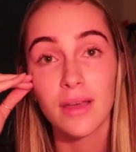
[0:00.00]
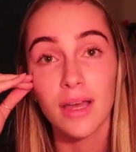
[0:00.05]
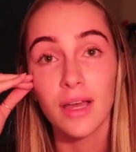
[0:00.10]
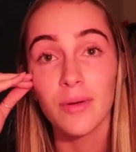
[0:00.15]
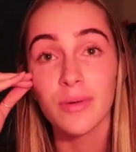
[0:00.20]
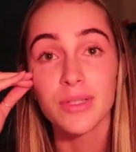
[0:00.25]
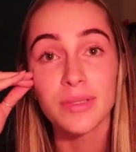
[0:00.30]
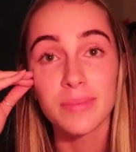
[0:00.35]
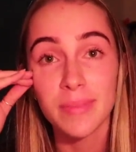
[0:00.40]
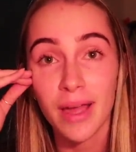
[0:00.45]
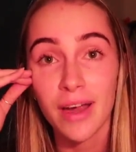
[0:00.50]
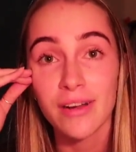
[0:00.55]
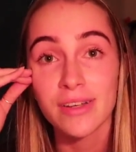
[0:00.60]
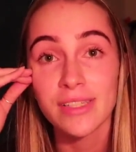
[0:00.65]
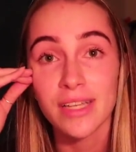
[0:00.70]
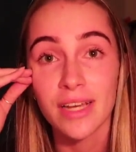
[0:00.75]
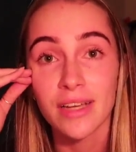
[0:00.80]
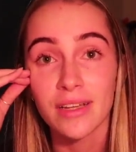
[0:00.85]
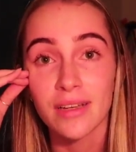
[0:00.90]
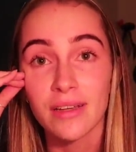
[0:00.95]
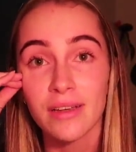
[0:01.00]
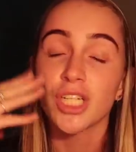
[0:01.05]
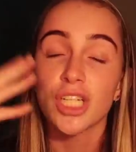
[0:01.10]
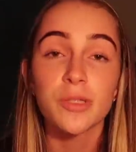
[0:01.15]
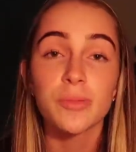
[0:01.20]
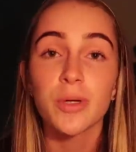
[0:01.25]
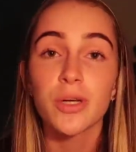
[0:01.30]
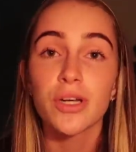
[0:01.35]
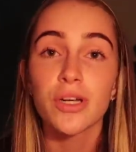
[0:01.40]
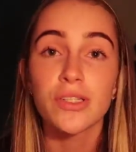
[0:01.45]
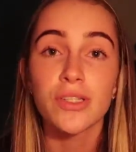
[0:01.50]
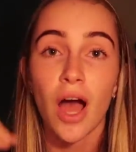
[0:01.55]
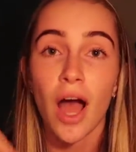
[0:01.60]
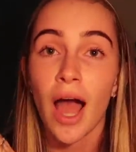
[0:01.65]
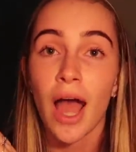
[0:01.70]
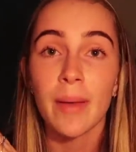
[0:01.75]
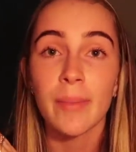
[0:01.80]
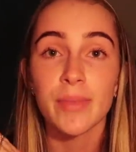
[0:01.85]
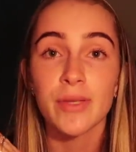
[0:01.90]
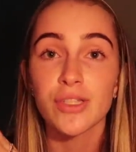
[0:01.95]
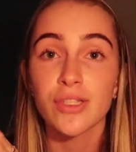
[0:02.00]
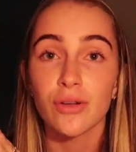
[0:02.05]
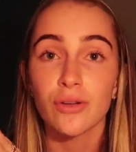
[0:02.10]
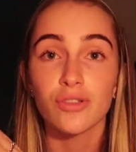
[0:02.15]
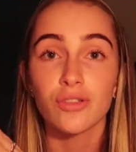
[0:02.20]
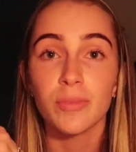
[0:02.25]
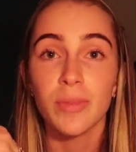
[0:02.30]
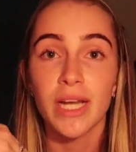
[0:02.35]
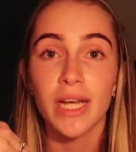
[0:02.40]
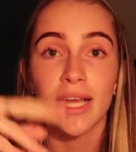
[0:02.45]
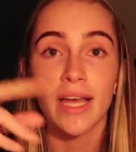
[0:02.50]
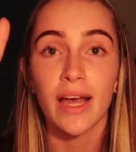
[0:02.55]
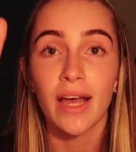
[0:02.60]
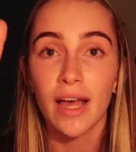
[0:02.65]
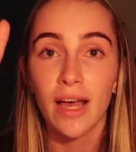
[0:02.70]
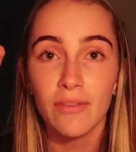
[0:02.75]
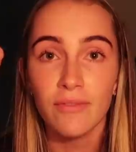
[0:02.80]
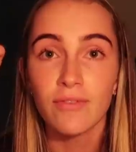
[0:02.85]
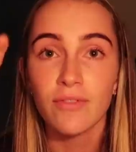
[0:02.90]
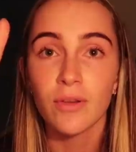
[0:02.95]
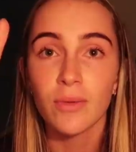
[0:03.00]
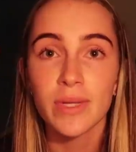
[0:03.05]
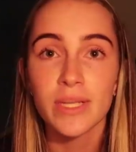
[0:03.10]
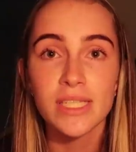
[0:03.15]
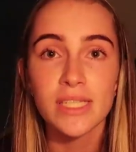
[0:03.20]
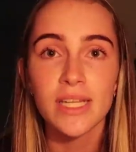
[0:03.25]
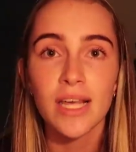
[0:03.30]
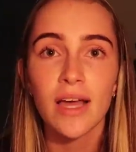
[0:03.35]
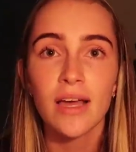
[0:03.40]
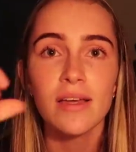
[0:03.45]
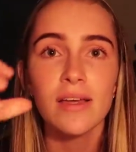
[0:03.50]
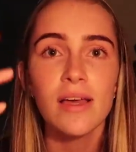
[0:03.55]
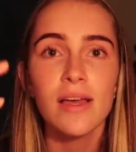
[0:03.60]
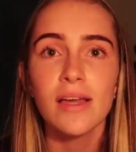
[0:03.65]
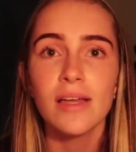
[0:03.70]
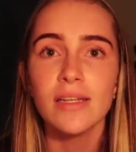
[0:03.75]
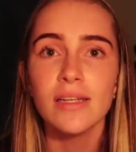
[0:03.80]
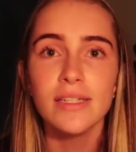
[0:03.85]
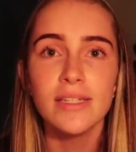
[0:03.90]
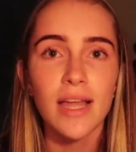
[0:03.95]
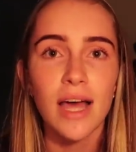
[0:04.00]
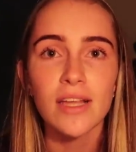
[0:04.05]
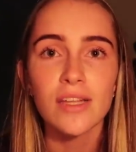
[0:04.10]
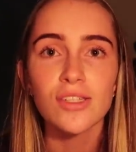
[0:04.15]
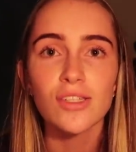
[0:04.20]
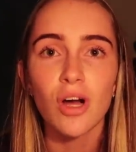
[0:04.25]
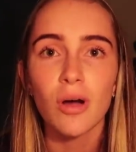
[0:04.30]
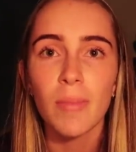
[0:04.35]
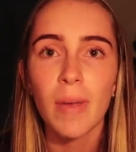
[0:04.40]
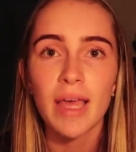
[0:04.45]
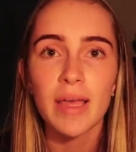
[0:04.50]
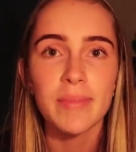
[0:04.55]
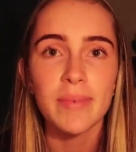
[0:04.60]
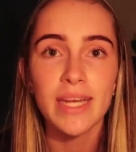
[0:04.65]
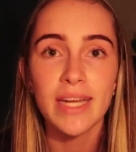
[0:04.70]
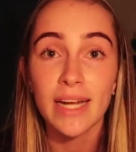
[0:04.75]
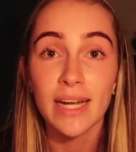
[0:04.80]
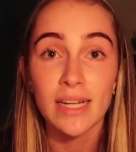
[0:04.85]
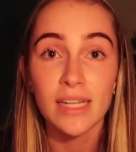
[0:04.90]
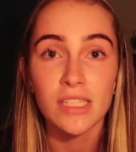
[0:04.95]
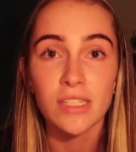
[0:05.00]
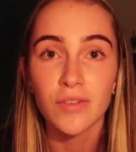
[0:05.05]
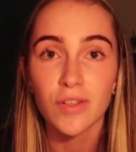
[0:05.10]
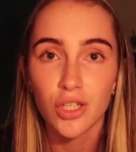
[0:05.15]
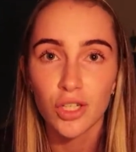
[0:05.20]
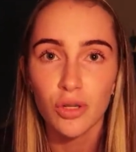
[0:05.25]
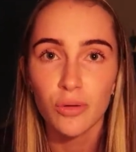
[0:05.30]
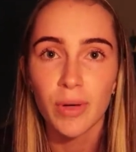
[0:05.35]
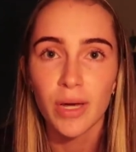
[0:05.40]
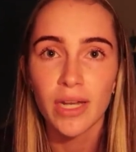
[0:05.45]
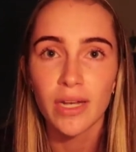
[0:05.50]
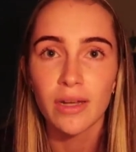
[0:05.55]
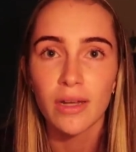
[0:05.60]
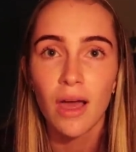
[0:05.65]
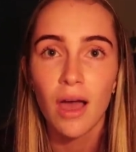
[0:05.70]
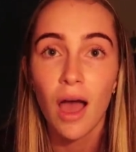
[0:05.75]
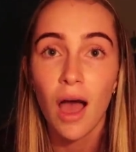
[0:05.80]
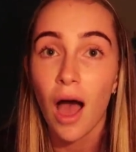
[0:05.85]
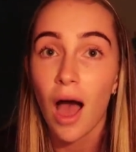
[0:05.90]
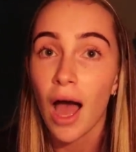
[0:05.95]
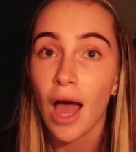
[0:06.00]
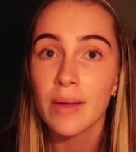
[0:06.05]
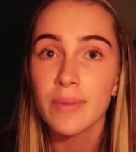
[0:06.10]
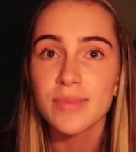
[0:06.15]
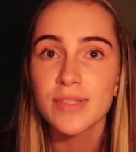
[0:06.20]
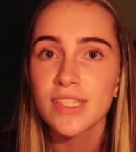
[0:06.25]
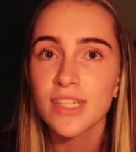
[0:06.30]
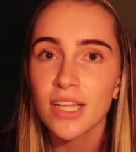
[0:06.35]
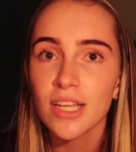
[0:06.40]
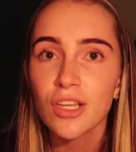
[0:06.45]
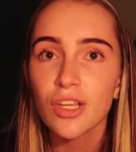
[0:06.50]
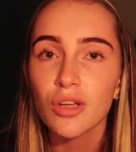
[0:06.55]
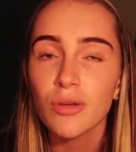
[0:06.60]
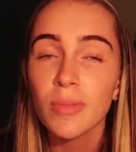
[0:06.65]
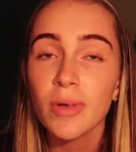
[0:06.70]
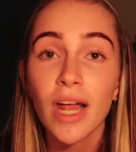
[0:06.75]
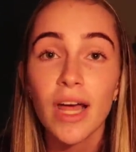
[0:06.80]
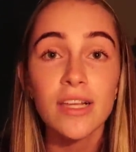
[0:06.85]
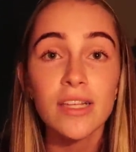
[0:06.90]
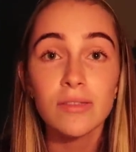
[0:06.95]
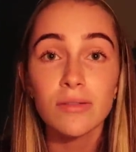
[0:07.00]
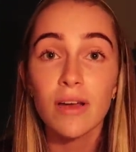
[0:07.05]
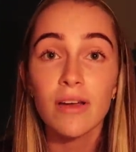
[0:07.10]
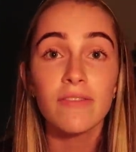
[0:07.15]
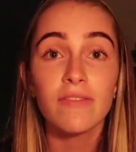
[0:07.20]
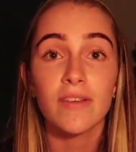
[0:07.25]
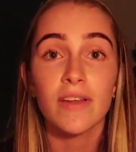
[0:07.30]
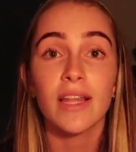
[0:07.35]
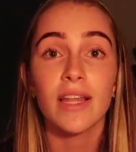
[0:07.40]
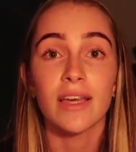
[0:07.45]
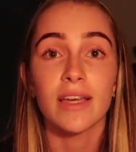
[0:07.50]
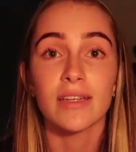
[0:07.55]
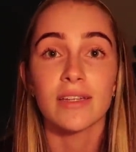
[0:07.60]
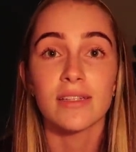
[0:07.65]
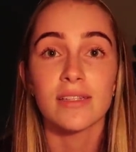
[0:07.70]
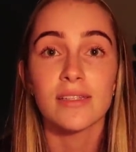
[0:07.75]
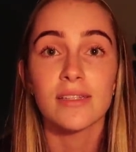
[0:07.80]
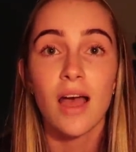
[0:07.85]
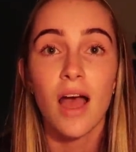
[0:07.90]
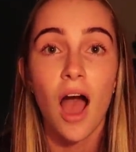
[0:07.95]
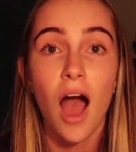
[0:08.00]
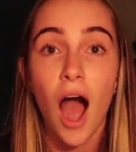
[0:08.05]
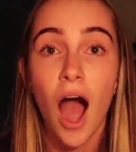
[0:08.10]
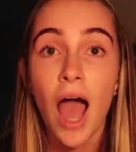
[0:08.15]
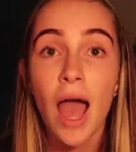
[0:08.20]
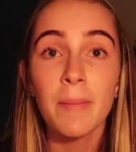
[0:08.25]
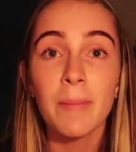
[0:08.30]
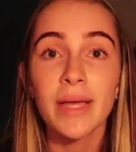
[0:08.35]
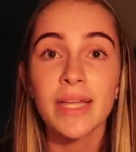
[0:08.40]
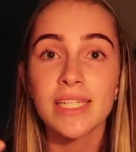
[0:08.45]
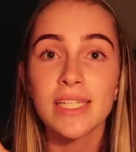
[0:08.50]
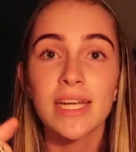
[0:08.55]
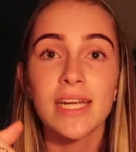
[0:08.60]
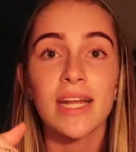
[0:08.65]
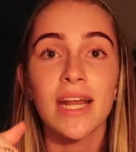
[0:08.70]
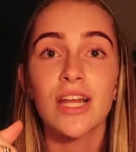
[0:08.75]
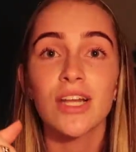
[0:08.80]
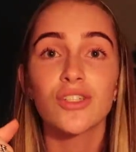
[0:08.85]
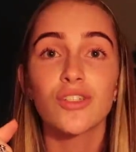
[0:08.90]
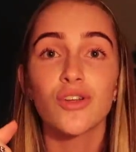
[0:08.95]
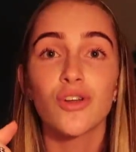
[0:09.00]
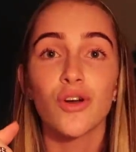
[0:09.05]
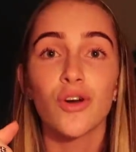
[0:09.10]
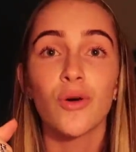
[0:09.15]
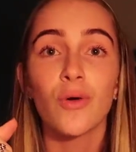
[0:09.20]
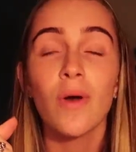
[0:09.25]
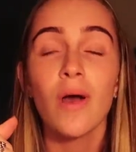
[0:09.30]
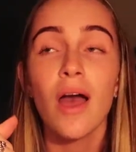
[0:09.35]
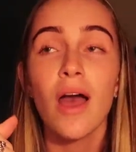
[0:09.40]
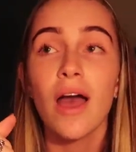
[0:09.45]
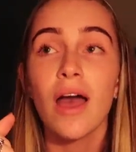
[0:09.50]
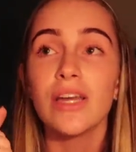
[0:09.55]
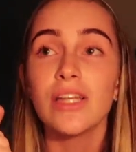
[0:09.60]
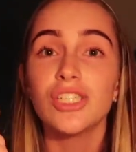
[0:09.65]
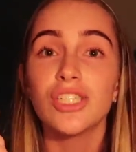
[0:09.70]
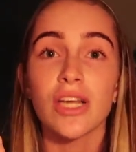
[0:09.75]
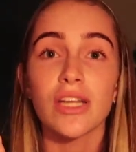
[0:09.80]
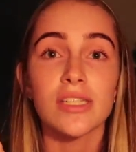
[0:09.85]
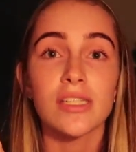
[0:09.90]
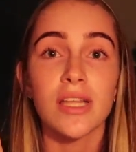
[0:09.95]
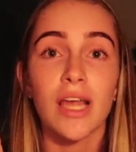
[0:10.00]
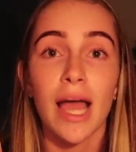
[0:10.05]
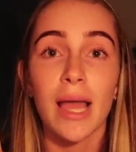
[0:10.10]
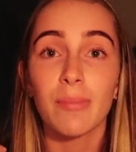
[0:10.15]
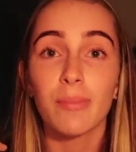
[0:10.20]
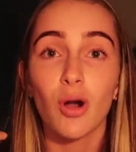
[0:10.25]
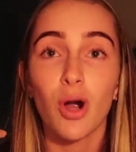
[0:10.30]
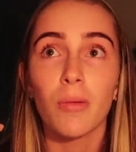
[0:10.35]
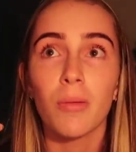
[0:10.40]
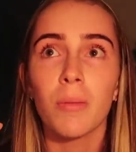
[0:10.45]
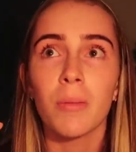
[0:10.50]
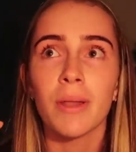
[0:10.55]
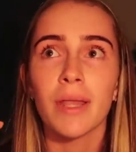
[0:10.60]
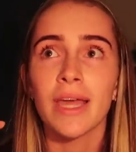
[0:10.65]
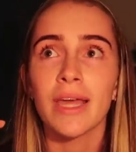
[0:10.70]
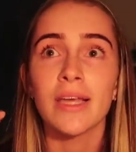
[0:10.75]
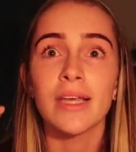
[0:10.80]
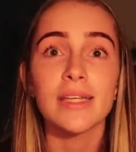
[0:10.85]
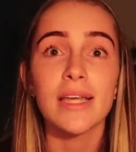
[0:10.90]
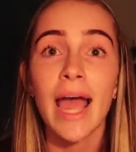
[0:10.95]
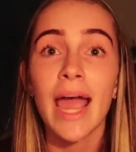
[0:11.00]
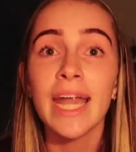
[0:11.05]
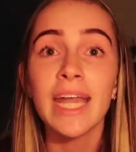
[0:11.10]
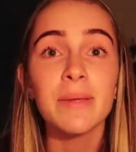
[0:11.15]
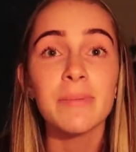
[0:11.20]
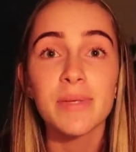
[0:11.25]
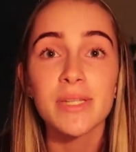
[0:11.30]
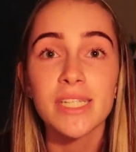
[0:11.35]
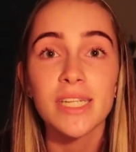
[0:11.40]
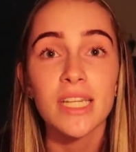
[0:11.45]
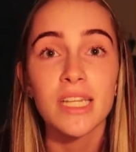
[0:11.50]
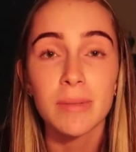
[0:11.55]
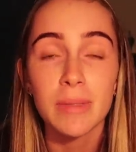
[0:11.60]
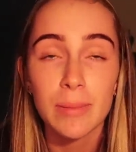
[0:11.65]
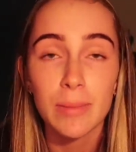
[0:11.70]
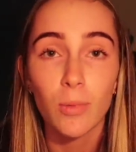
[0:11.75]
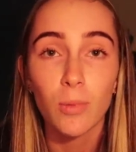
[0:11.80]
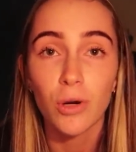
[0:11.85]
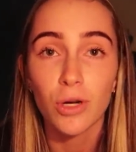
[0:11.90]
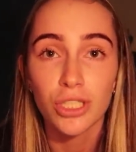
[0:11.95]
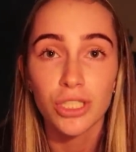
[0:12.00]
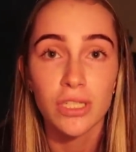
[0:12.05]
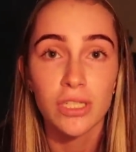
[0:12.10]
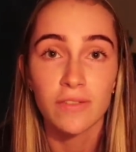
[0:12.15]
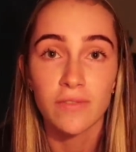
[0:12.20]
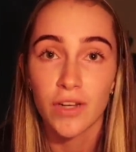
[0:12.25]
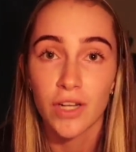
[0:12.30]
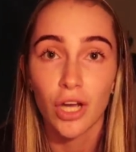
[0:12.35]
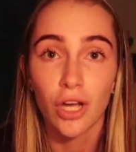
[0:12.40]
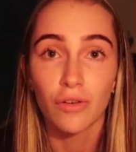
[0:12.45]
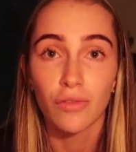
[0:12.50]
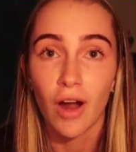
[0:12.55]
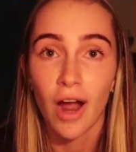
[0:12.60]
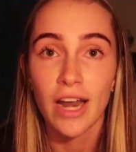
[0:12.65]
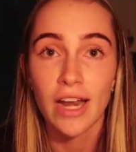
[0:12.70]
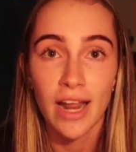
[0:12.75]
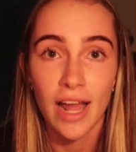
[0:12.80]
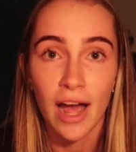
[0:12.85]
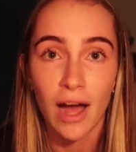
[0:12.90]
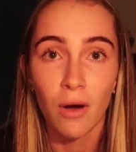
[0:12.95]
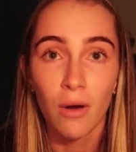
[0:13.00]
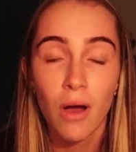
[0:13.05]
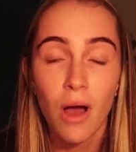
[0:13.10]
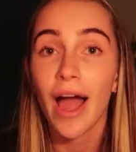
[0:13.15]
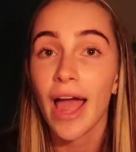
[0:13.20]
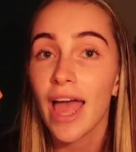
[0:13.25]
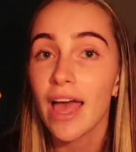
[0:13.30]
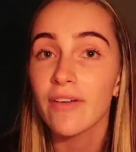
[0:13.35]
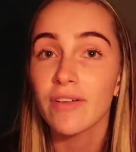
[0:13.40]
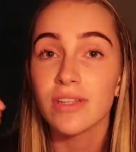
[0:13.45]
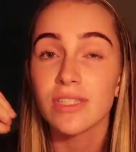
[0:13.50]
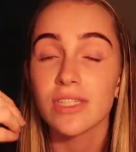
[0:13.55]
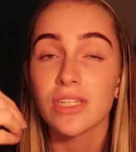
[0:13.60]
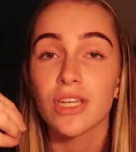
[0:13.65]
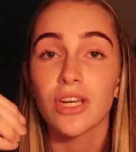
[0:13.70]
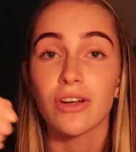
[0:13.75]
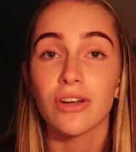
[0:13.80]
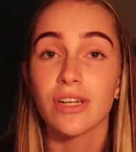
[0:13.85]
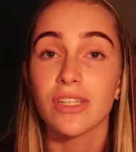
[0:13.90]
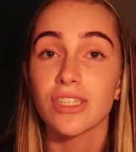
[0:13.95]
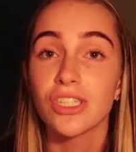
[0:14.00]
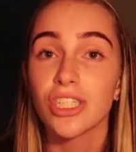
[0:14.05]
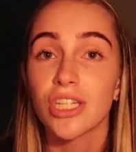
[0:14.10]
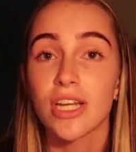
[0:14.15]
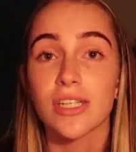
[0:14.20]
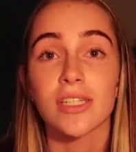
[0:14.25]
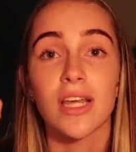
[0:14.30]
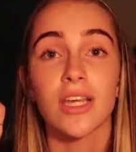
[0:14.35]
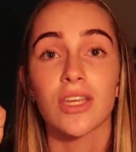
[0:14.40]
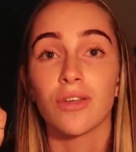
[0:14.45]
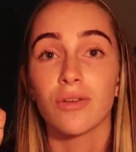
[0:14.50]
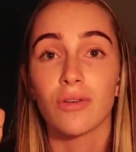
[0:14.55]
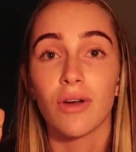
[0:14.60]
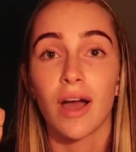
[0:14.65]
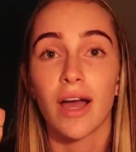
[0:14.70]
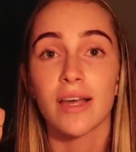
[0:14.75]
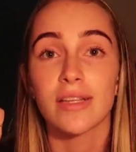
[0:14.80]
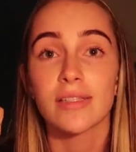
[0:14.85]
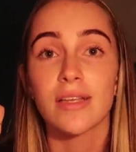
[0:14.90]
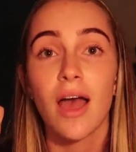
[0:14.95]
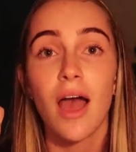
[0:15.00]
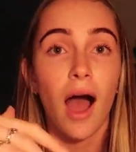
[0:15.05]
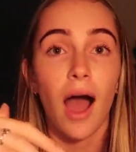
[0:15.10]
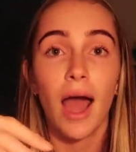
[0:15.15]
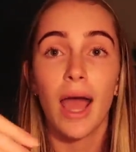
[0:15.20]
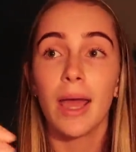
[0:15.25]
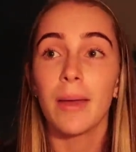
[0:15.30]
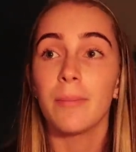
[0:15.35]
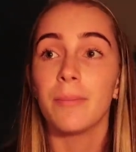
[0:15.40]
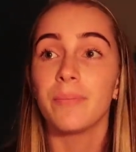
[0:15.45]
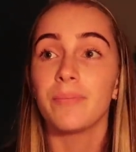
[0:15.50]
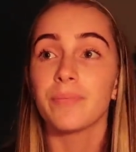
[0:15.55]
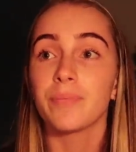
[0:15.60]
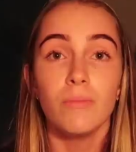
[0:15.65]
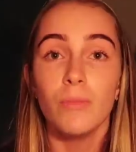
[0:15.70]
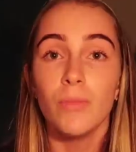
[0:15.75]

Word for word: it was embarrassing. Just because I am a social media influencer does not make me any less of a human. I am still a human, I still have feelings. I'm a teenage girl, just like probably 80% of the people watching this video right now. I have insecurities just like you guys. I'm